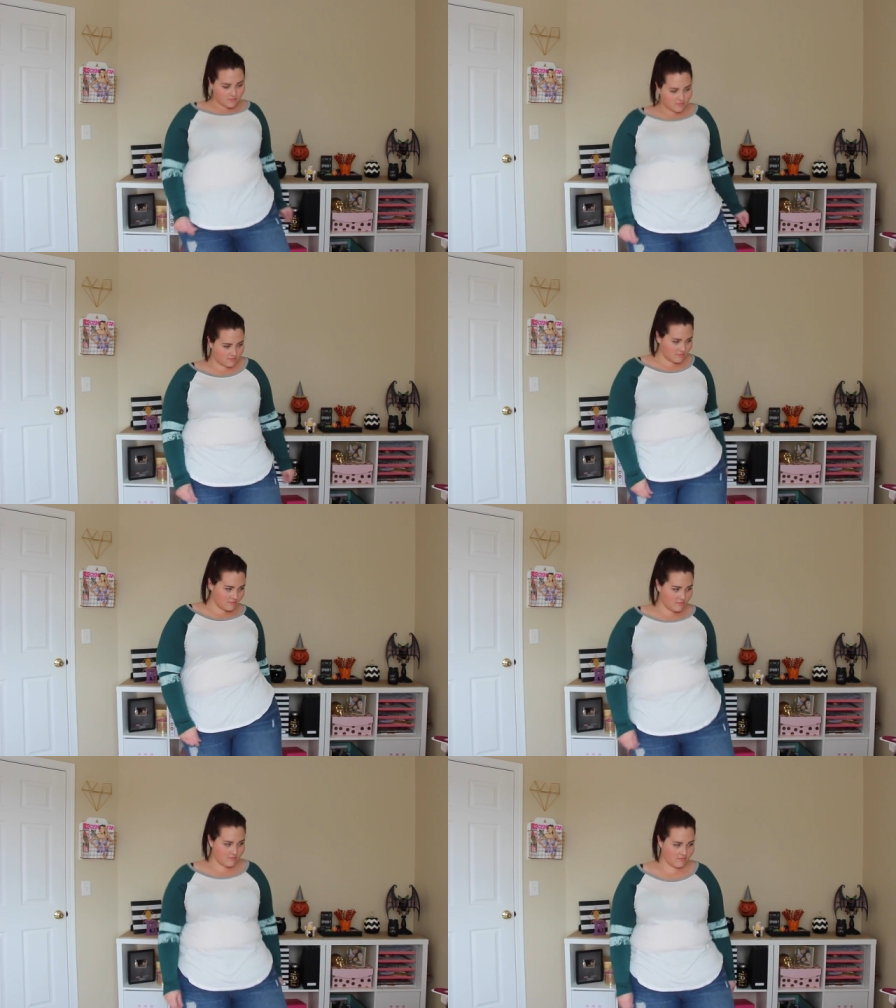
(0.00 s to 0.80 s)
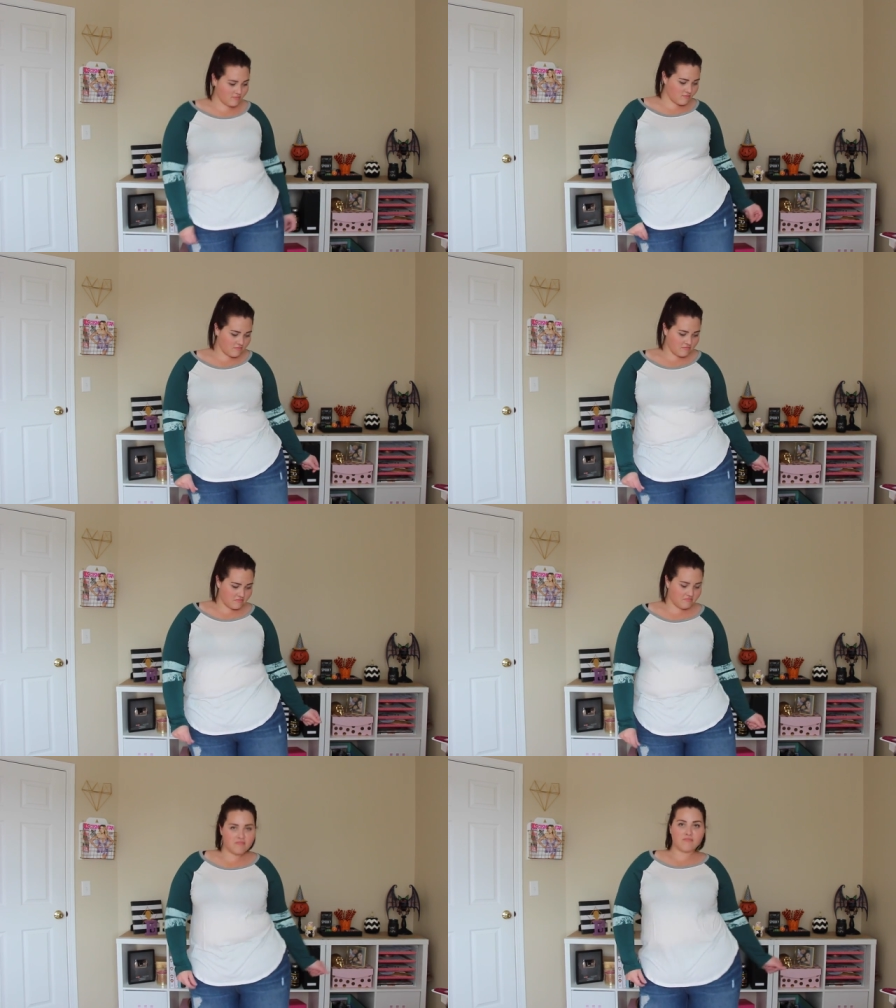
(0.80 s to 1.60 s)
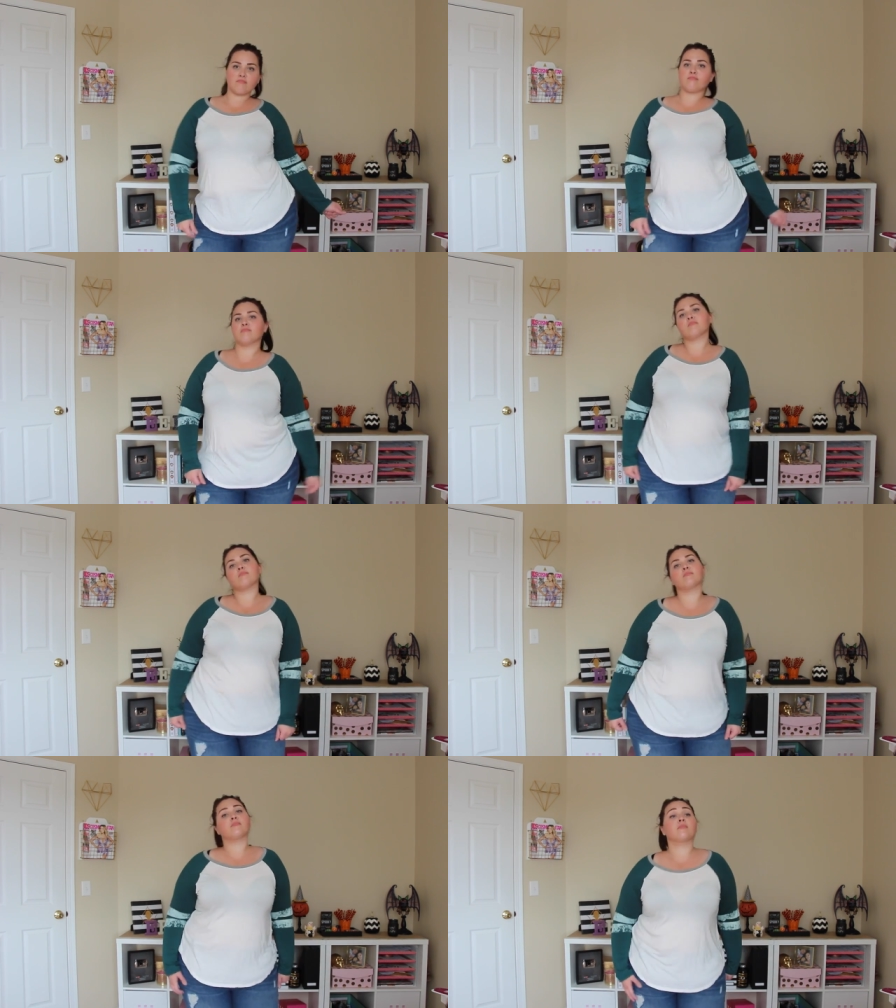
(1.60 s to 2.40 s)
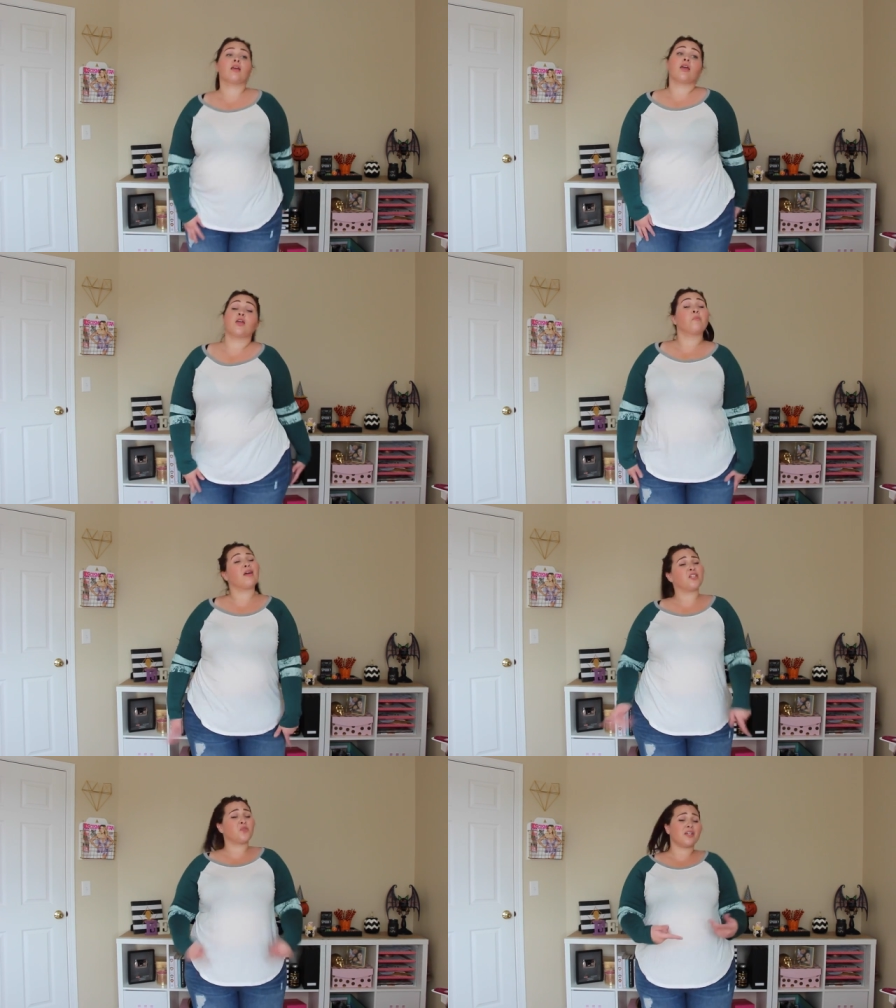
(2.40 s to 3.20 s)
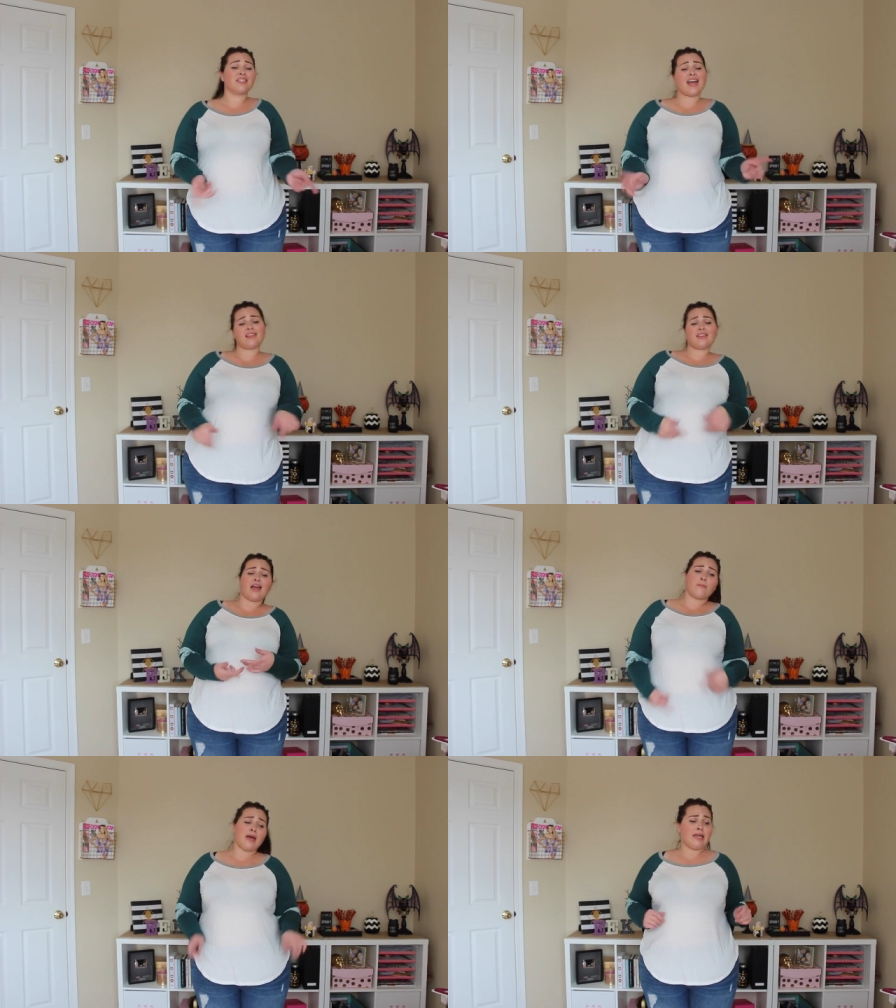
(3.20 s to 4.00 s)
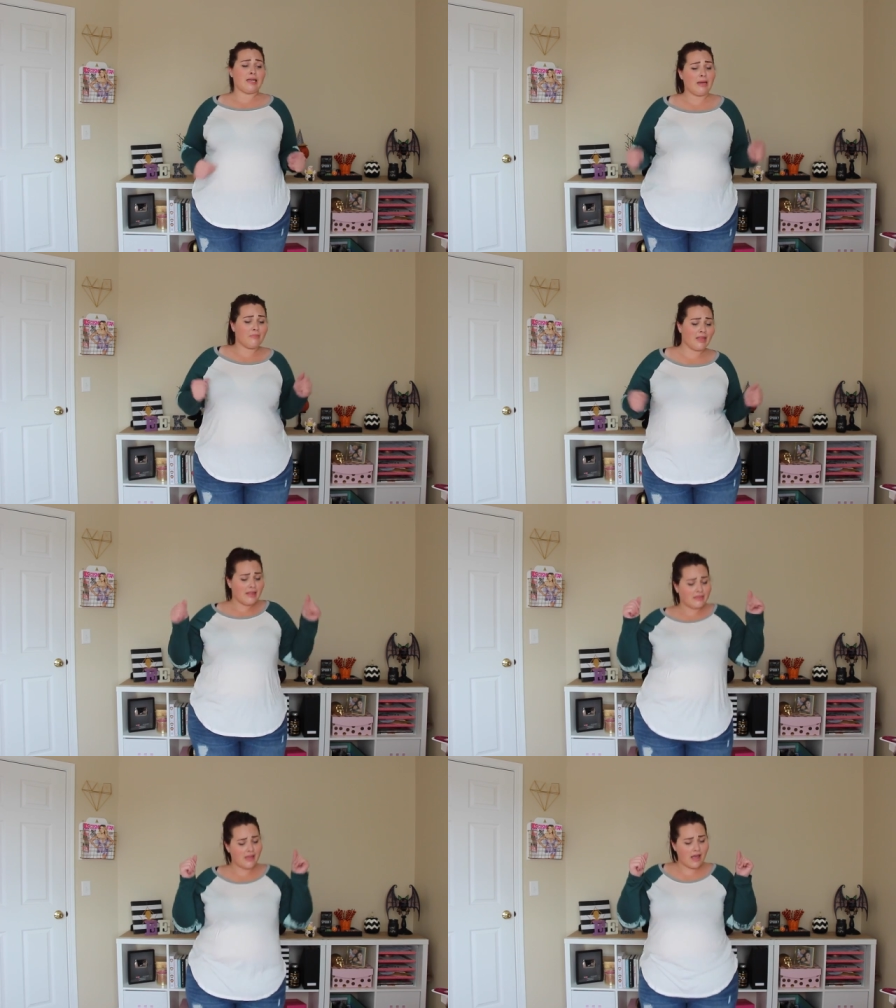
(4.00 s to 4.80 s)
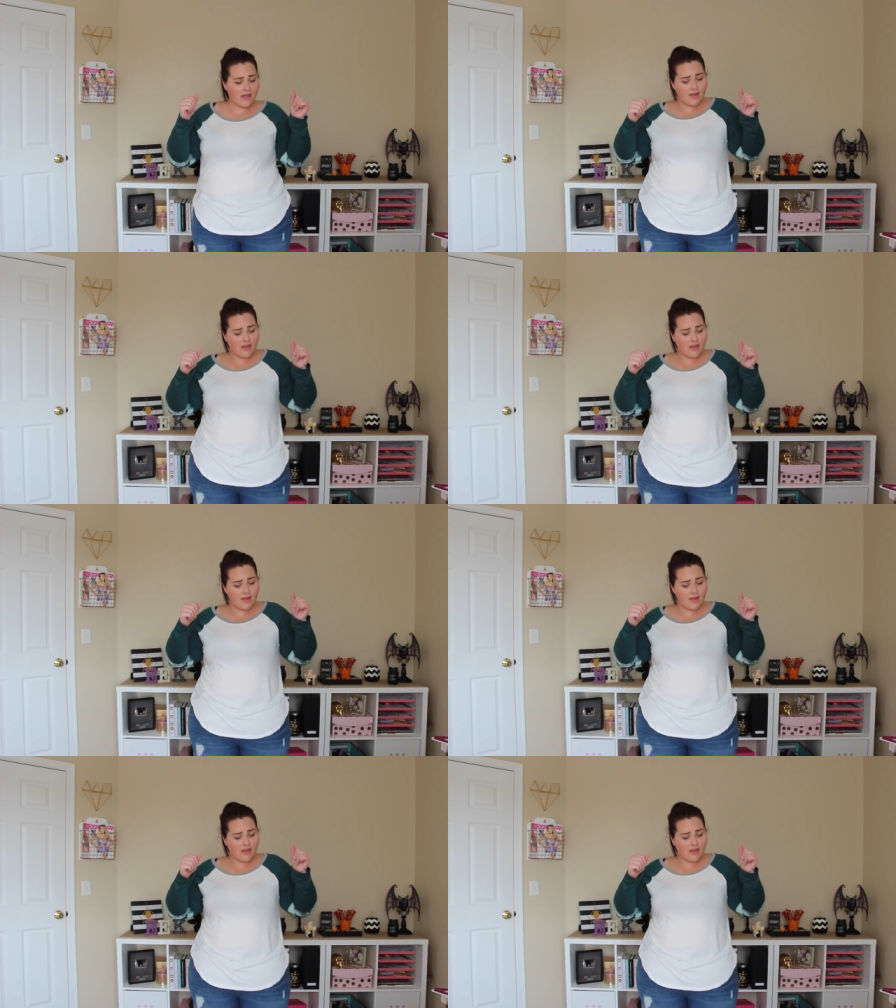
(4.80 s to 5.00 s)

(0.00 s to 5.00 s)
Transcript: So again, I'll put the prices and stuff across the screen or down below somewhere.